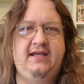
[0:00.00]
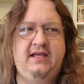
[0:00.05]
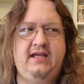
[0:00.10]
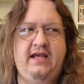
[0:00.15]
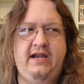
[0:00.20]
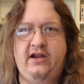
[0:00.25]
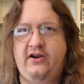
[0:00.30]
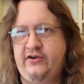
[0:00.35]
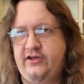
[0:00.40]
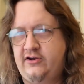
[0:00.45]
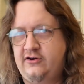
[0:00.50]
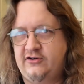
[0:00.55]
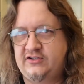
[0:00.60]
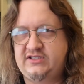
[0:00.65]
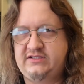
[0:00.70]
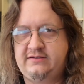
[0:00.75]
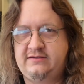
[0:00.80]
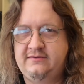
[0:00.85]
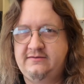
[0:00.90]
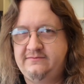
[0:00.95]
It only
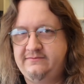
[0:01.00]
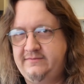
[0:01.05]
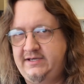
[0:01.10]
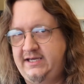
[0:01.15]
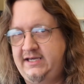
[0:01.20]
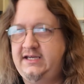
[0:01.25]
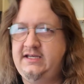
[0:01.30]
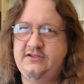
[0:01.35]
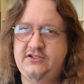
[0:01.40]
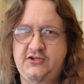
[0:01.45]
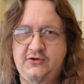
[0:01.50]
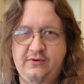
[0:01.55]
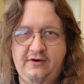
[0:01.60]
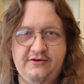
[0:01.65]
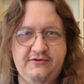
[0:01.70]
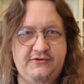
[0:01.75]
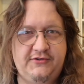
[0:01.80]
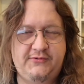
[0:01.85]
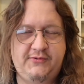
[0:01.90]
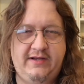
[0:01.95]
cost me
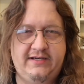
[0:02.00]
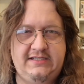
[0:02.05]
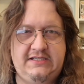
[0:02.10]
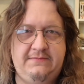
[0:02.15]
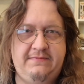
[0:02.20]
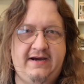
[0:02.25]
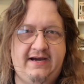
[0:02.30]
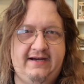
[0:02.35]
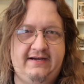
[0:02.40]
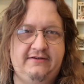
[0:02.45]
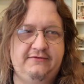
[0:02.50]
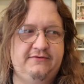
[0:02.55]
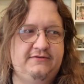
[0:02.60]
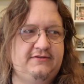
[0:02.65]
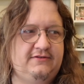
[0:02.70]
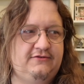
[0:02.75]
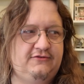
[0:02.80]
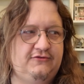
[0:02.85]
£220